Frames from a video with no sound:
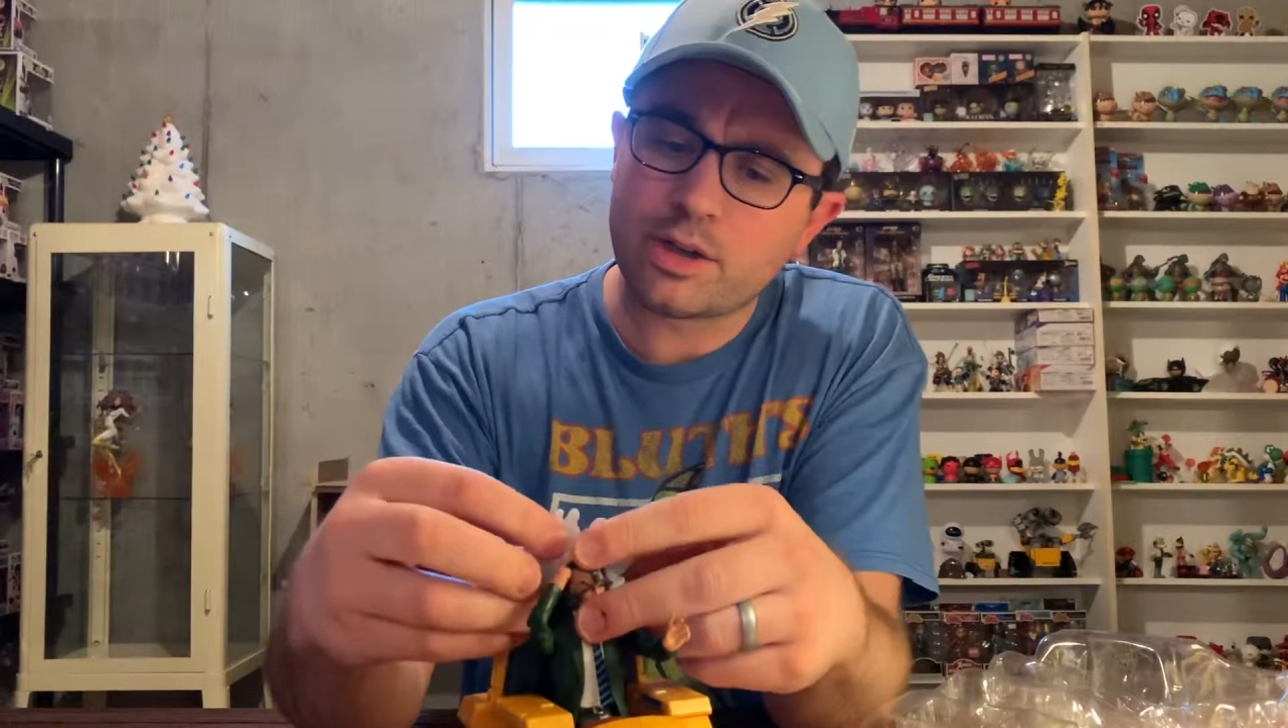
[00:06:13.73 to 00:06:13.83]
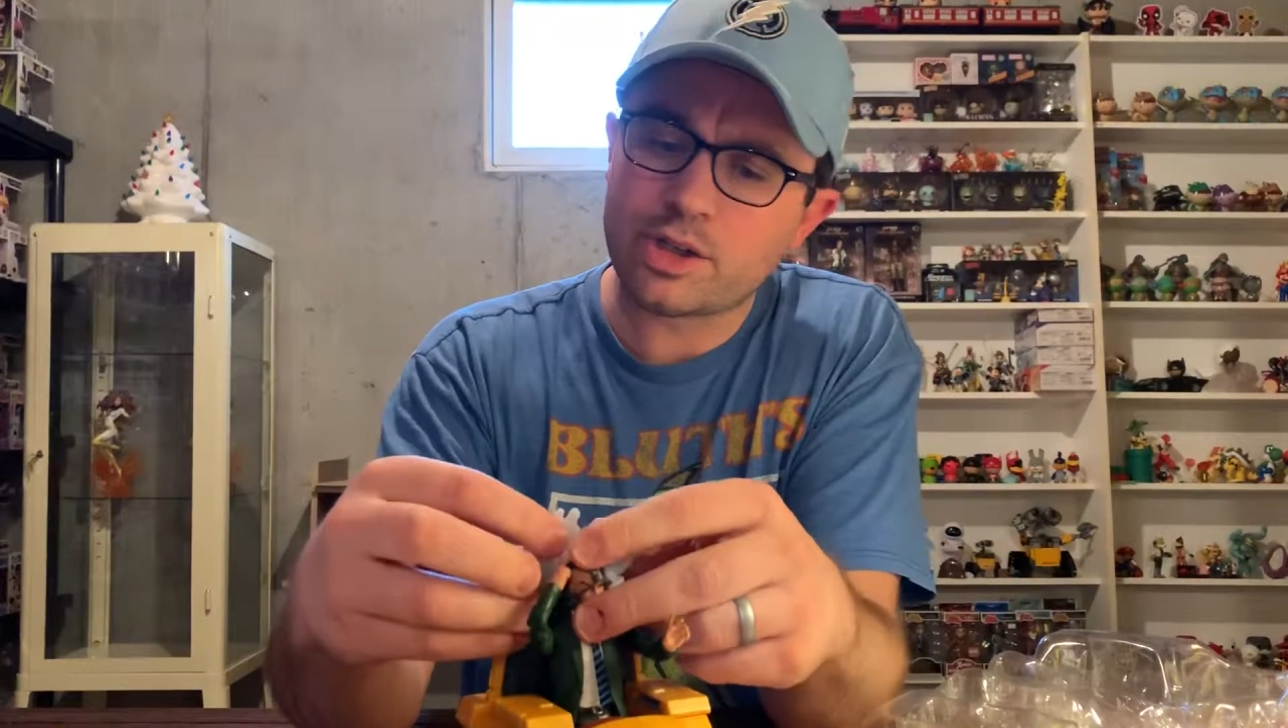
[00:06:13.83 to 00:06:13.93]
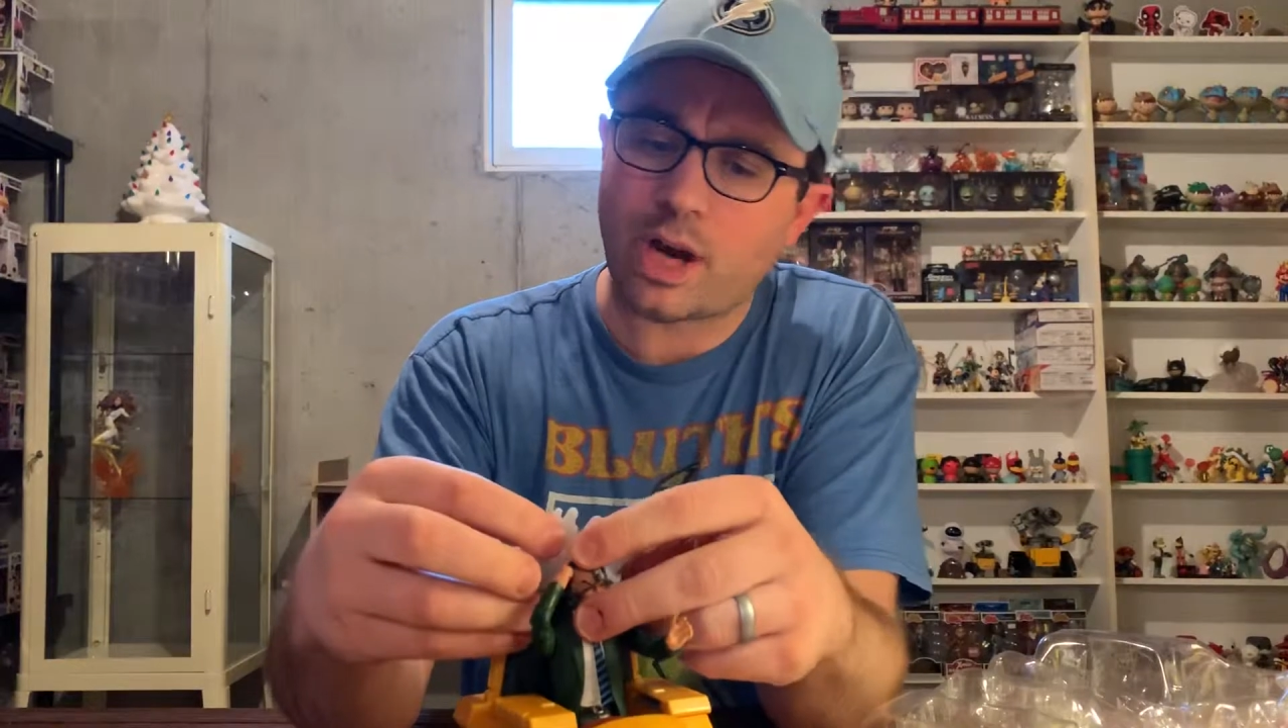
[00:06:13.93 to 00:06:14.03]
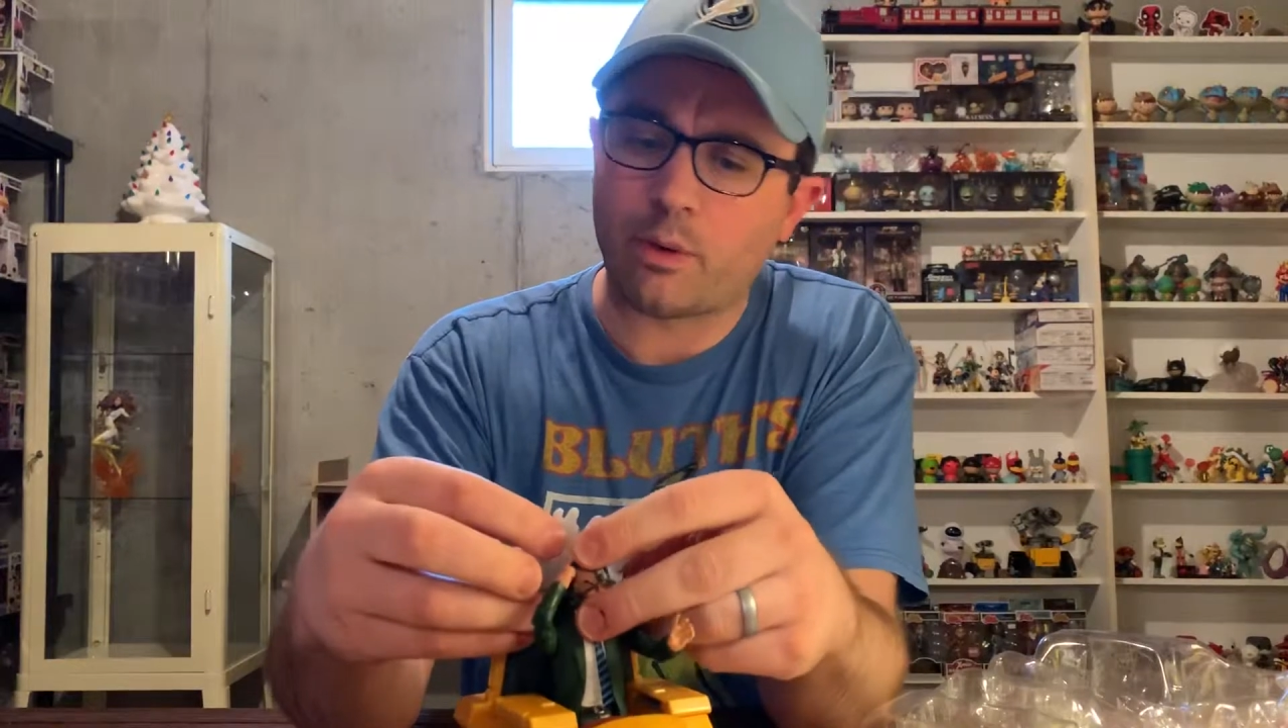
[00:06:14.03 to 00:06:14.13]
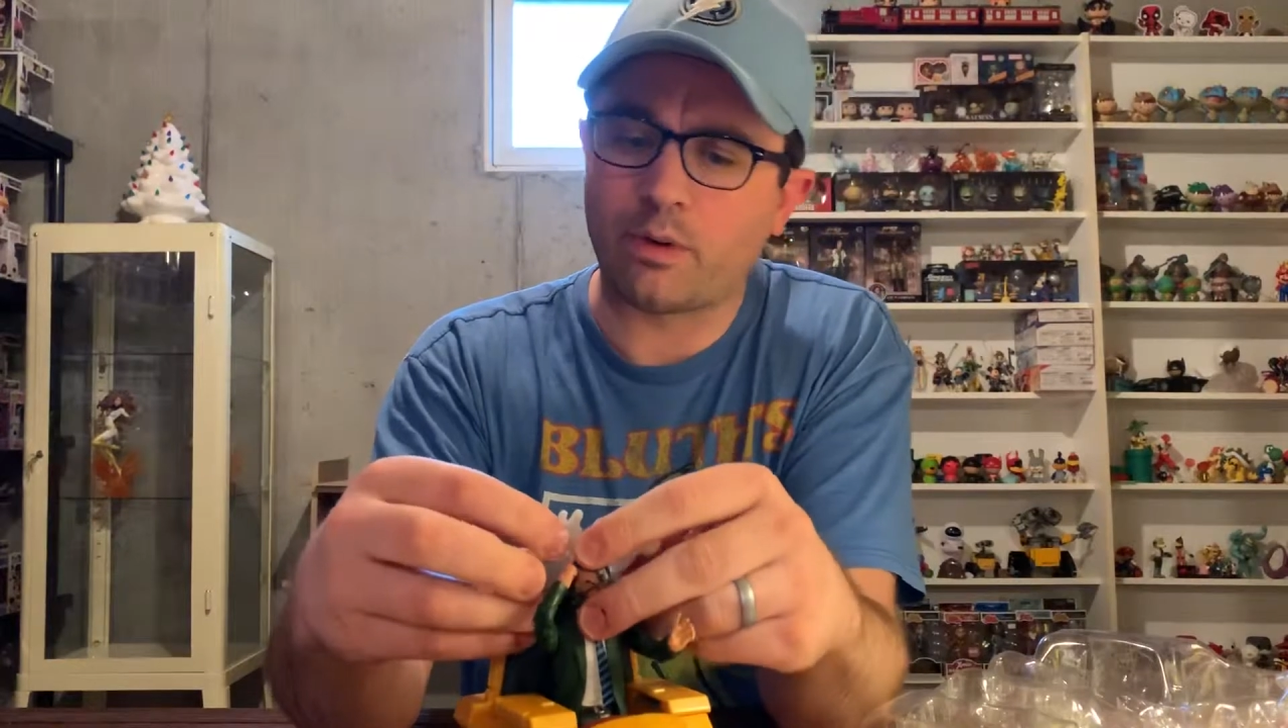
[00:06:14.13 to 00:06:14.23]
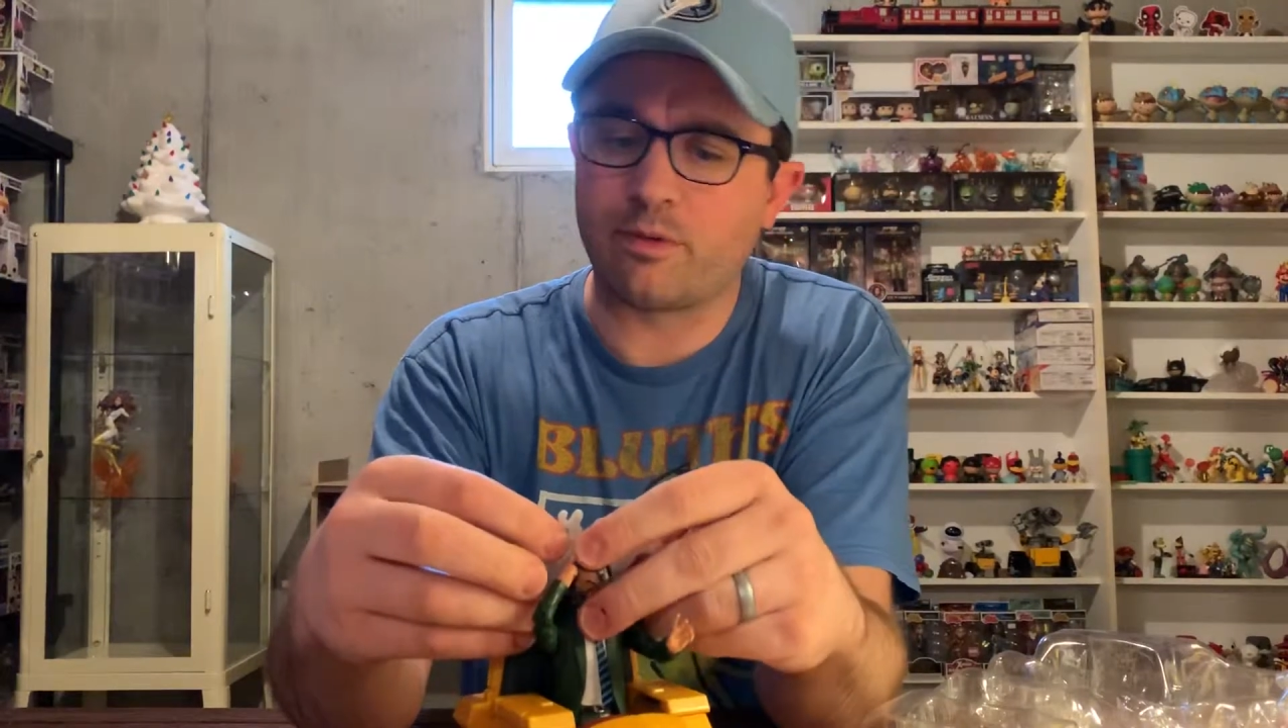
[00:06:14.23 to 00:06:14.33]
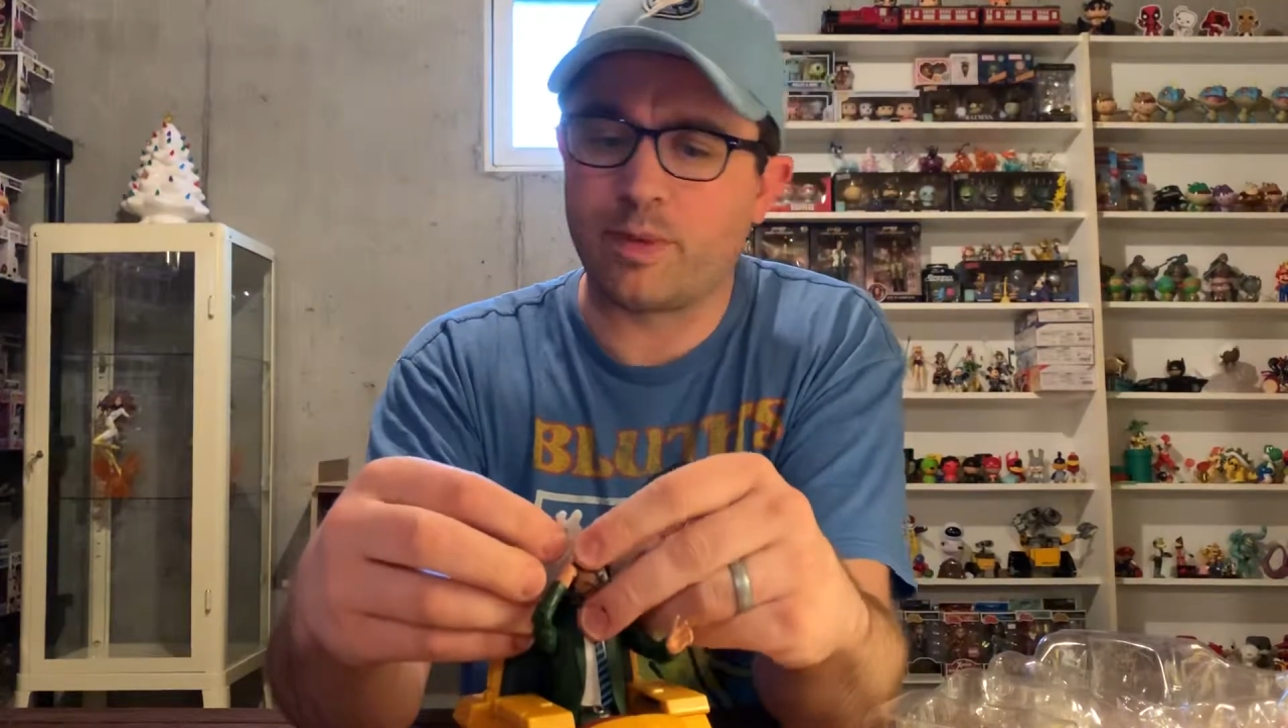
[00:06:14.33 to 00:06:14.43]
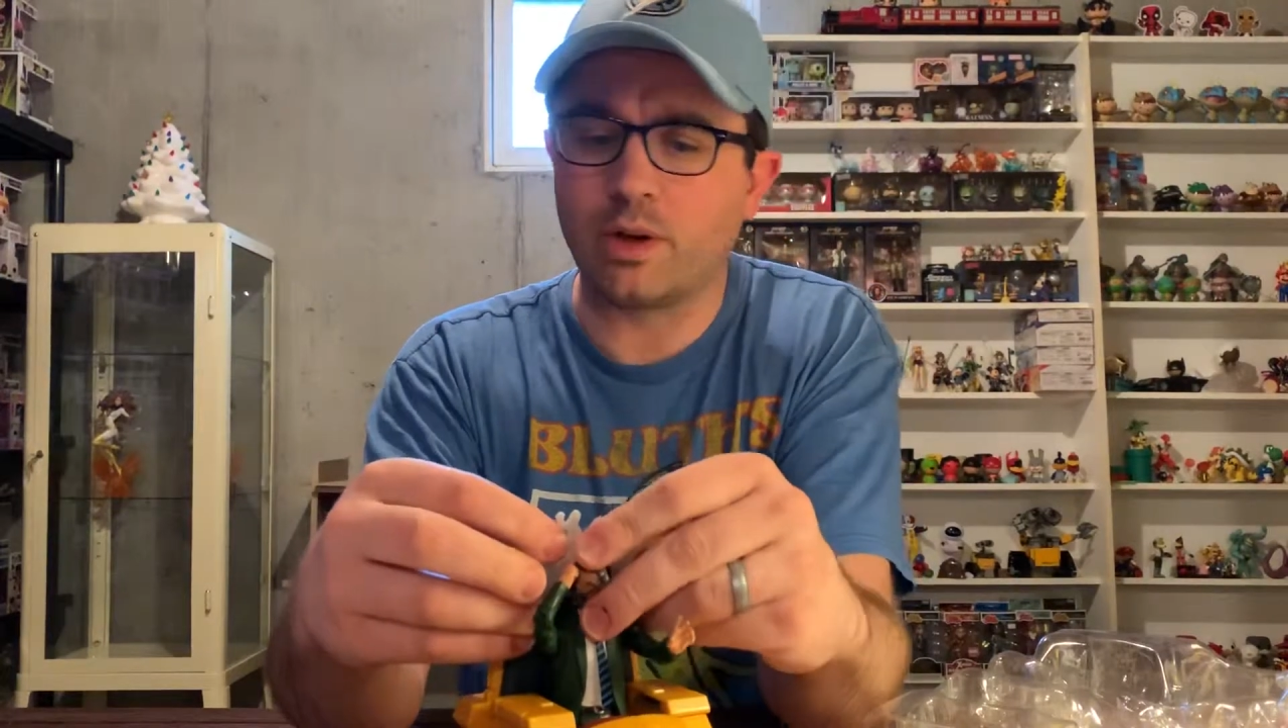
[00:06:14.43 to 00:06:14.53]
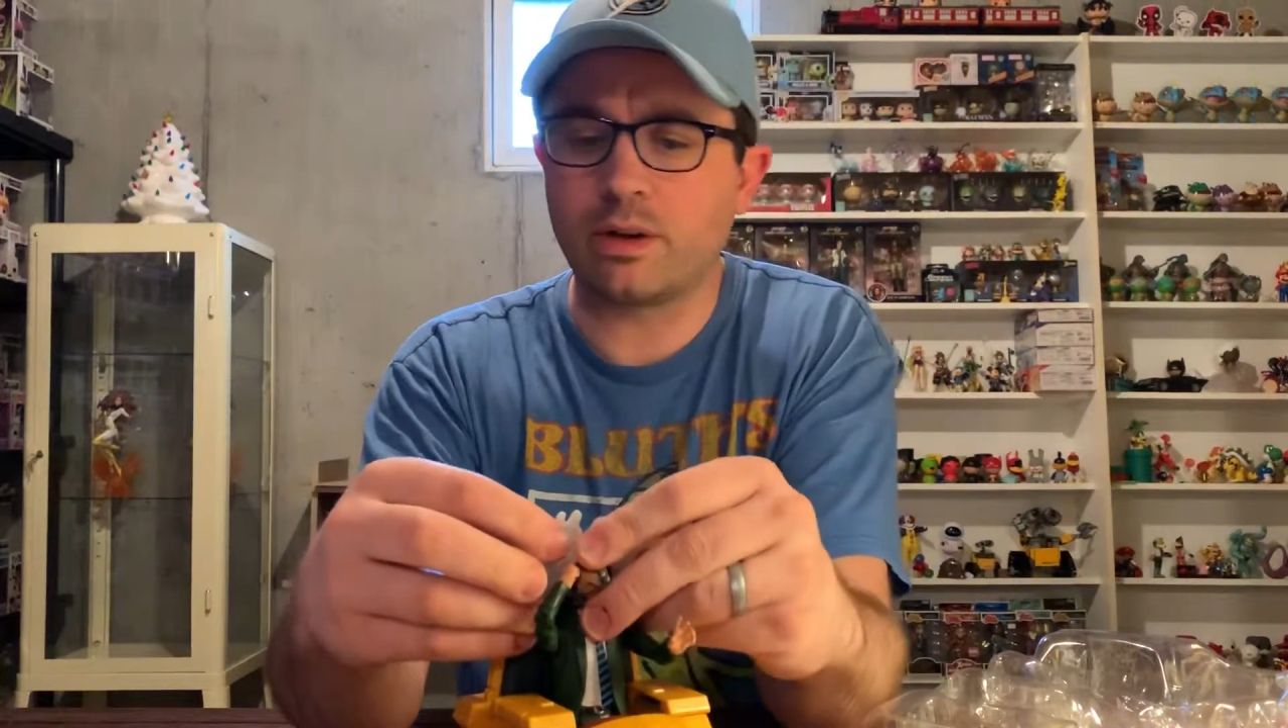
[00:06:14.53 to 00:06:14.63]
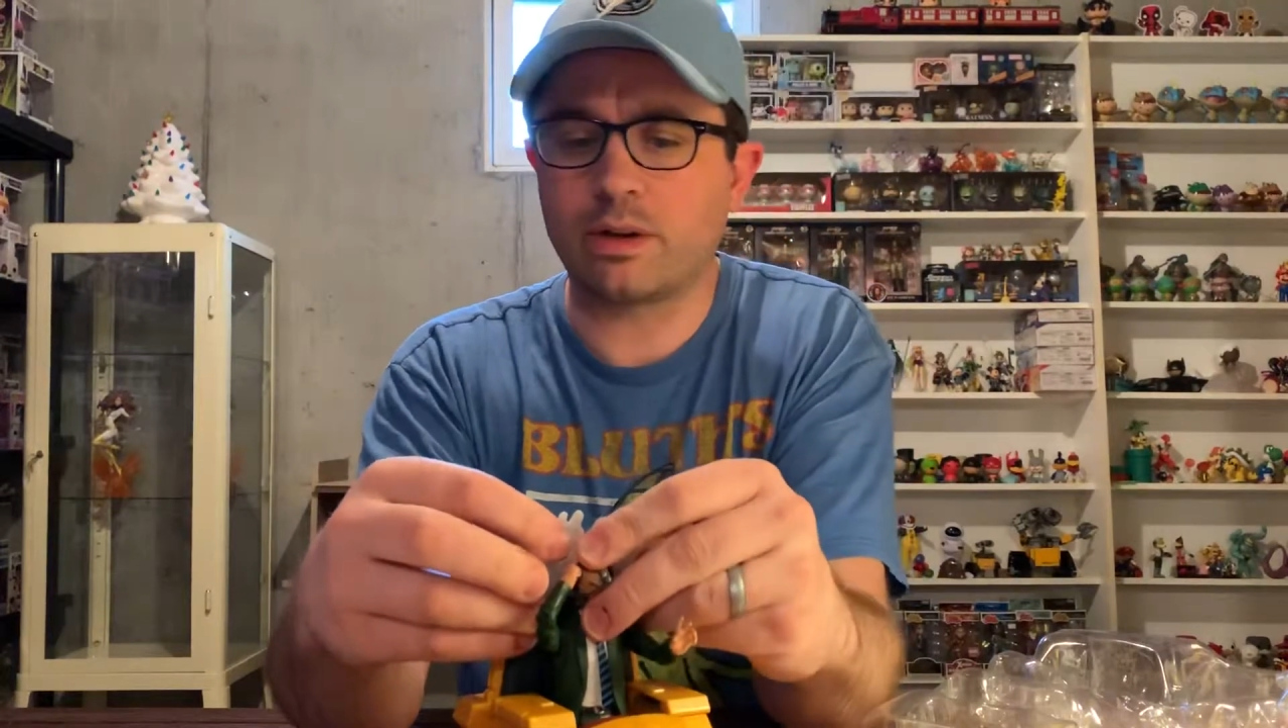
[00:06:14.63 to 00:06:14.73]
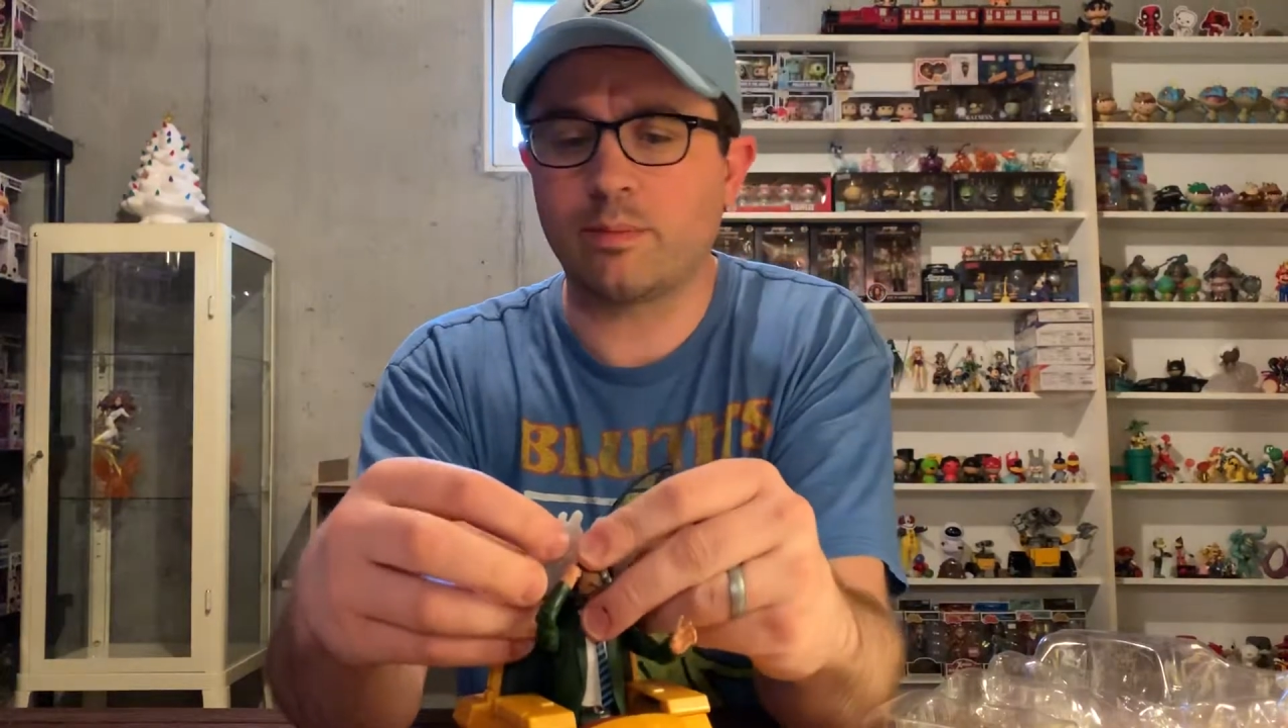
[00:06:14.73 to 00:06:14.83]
shower of milk,